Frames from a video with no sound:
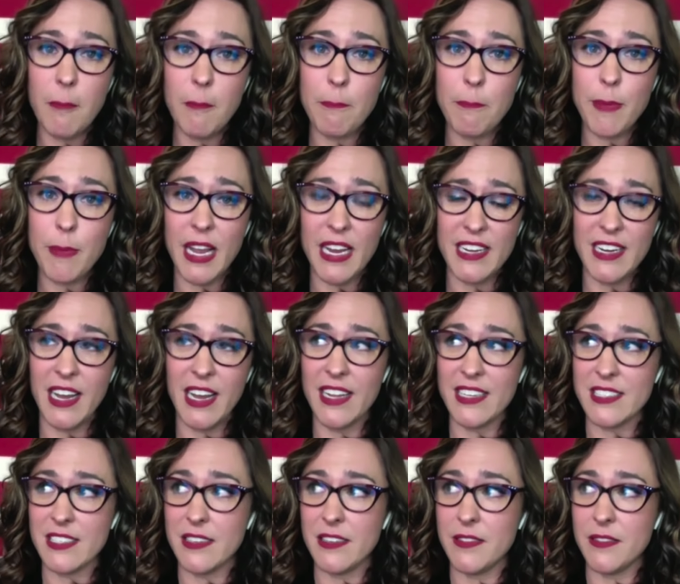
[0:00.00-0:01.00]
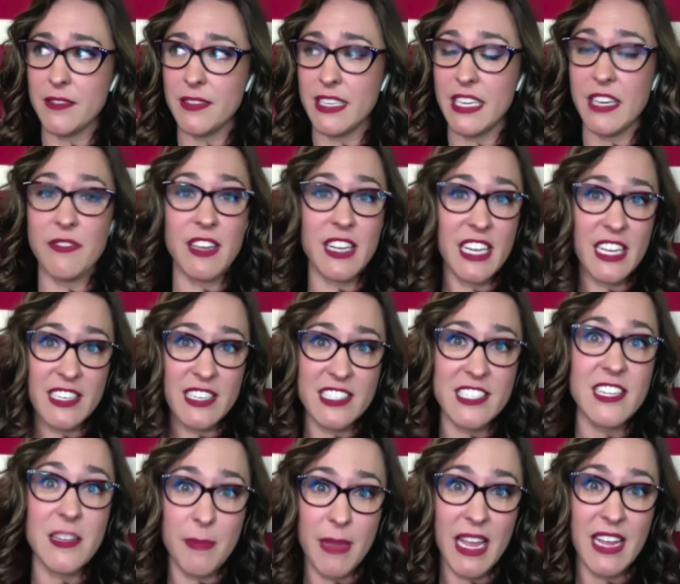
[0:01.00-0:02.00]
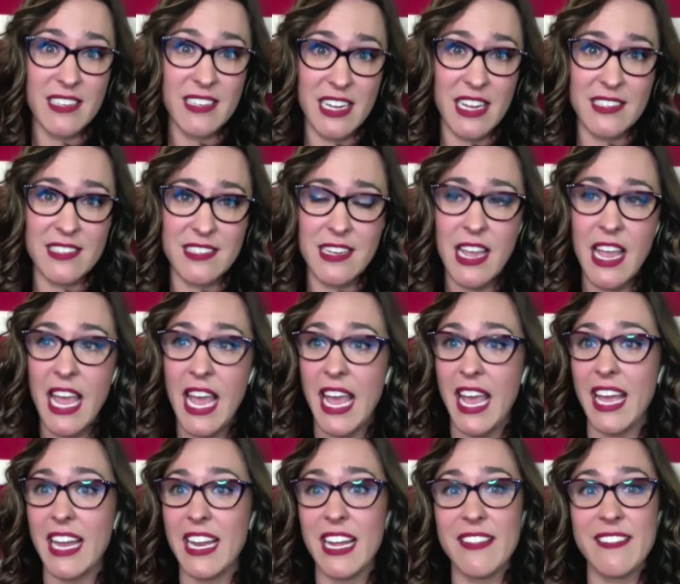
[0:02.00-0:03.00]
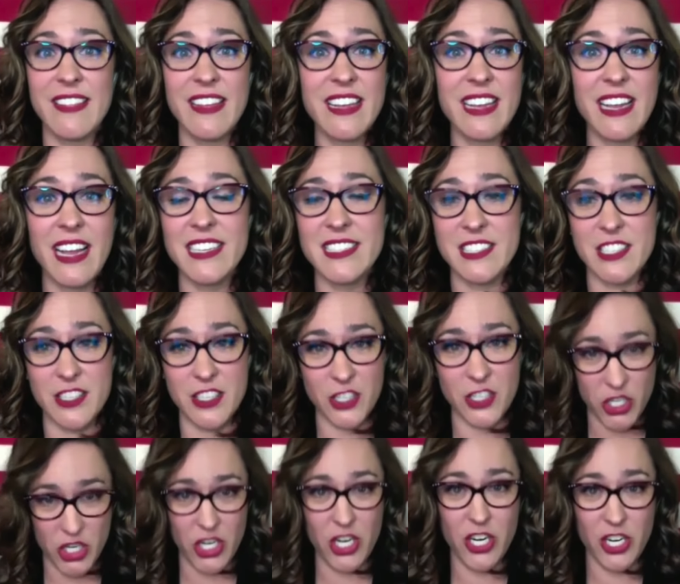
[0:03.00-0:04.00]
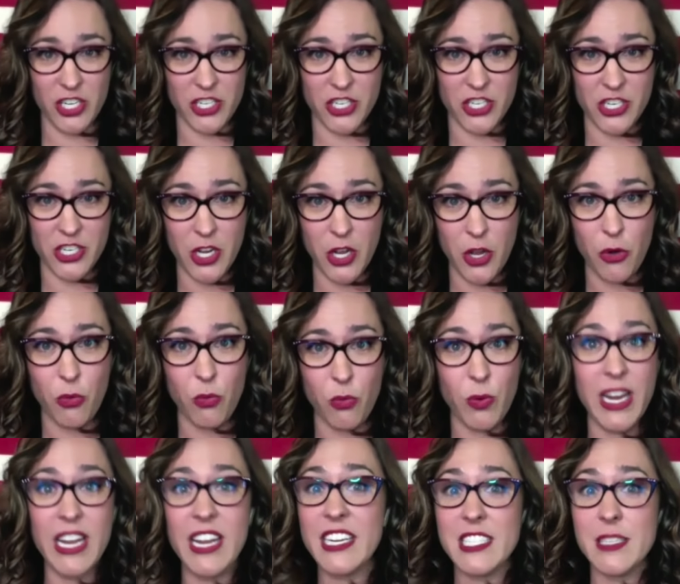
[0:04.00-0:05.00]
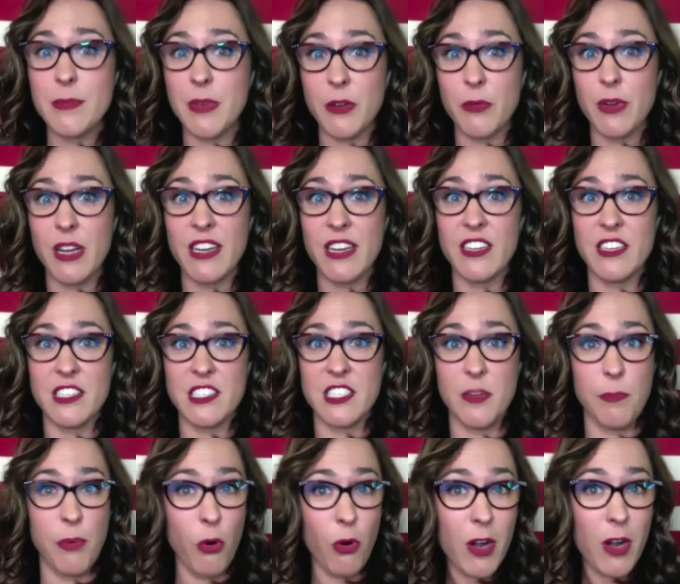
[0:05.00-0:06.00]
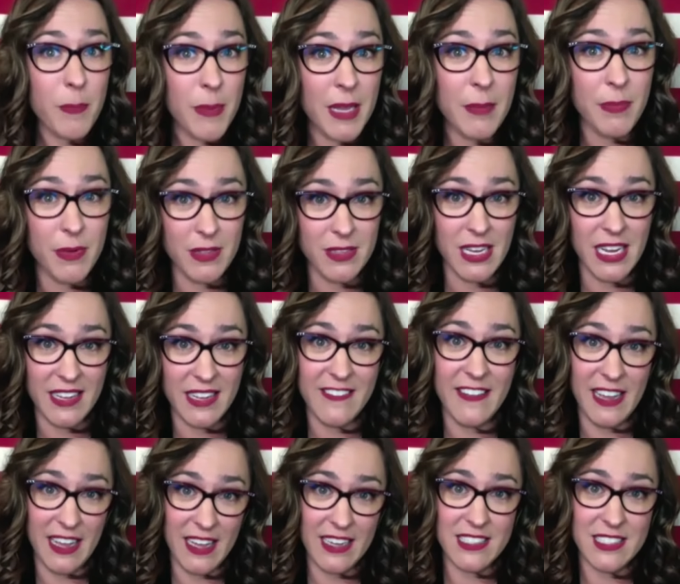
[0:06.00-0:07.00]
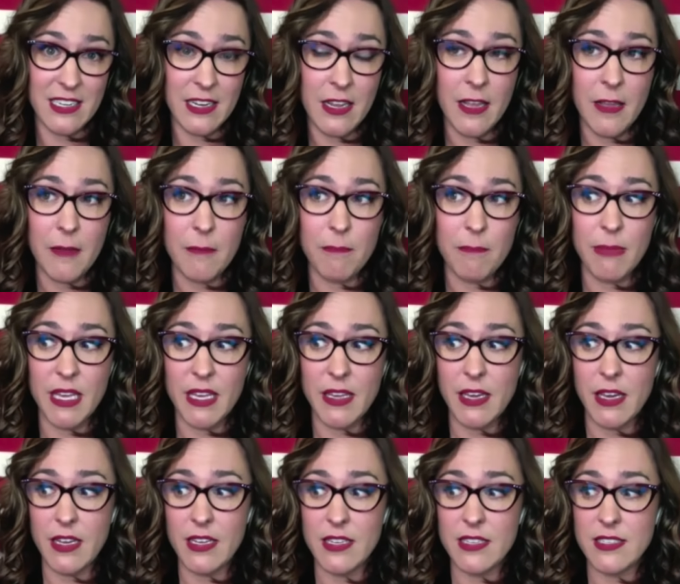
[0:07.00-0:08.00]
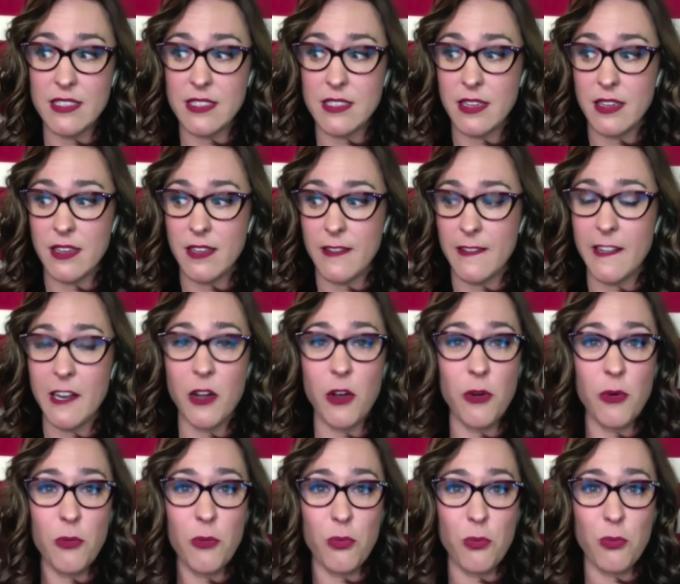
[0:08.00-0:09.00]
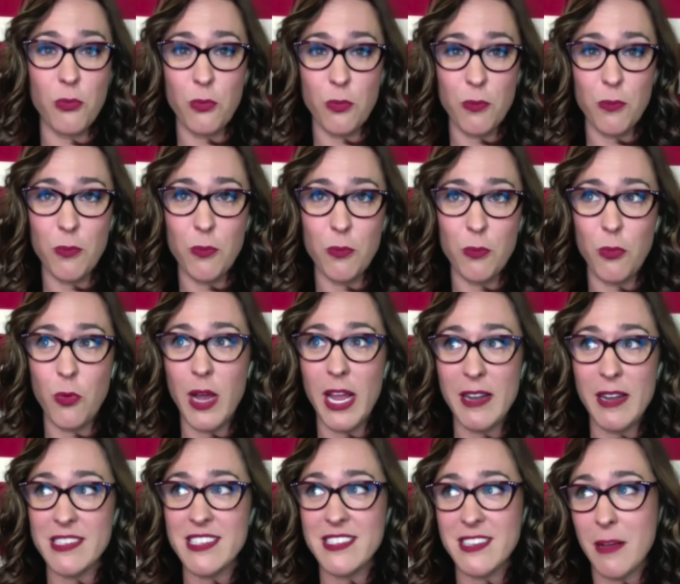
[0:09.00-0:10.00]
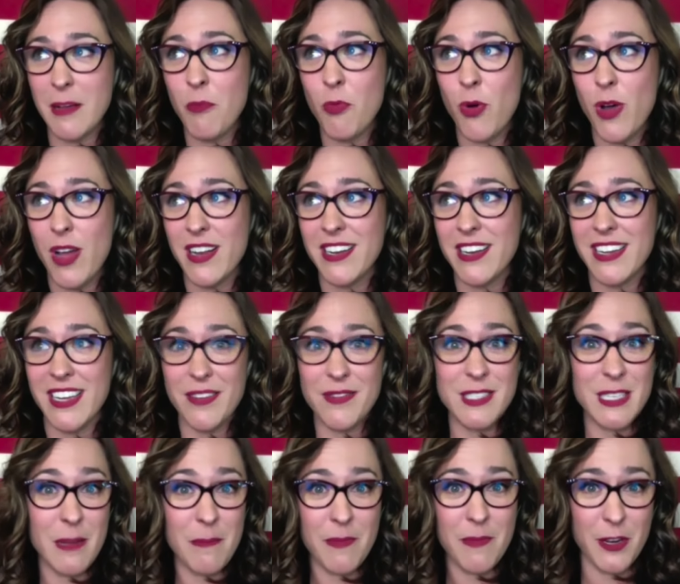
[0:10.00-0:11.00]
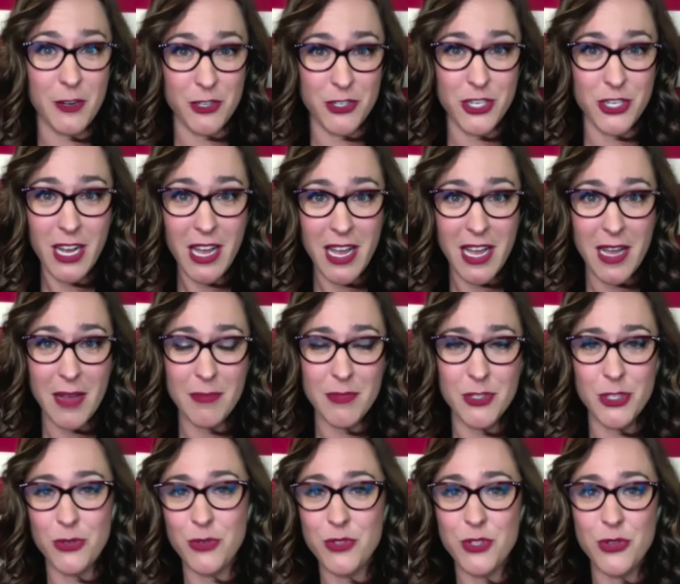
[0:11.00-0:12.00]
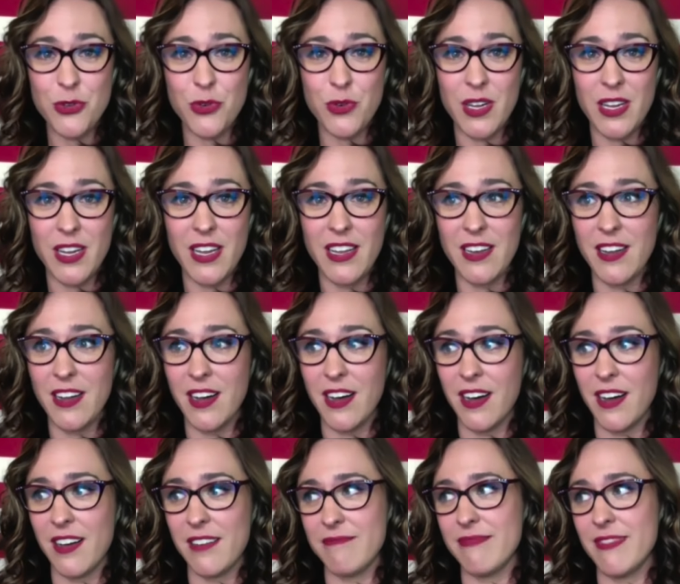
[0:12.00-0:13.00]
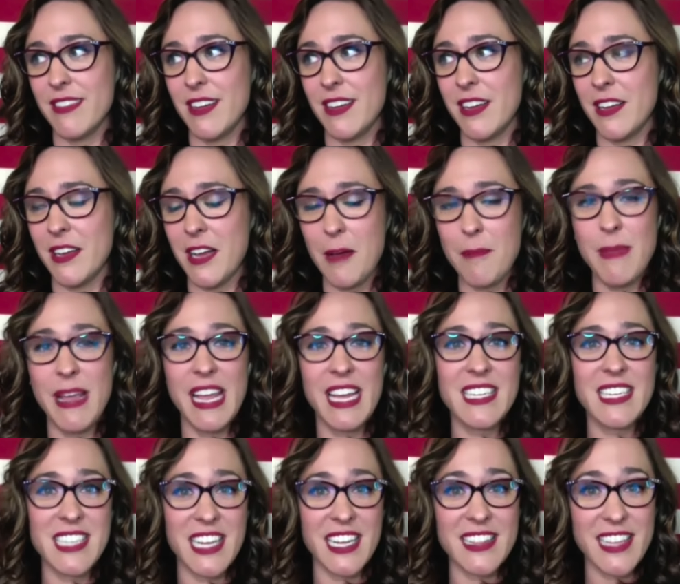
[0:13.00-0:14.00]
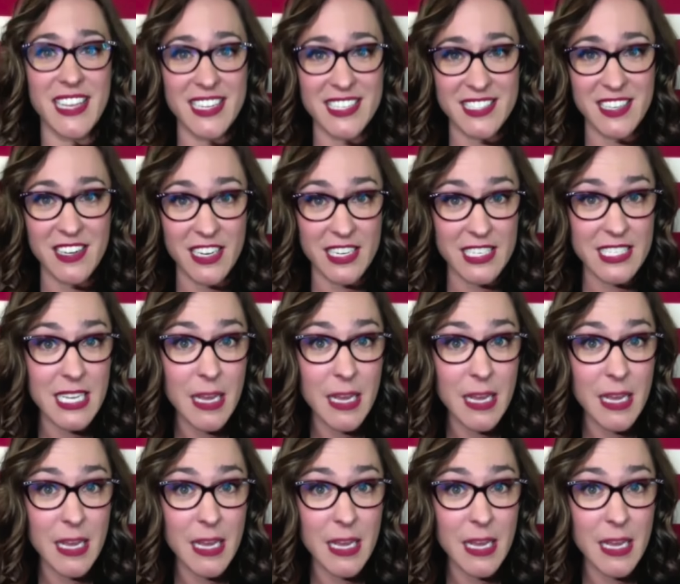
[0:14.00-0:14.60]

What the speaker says: by not giving in to the mandates. And I think as the church, we need to be ready to support people like that, because, you know, when someone gives up their job due to a mandate that is